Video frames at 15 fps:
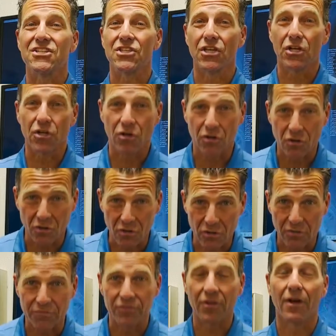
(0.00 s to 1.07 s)
the
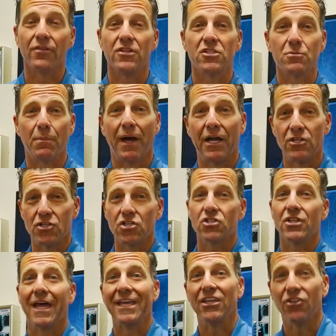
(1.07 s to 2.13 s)
curves of the spine, just
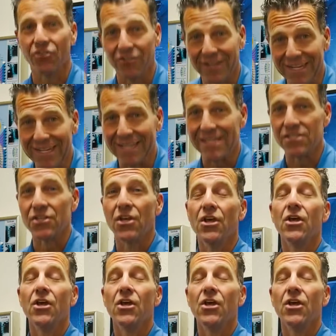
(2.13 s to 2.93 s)
like your knees.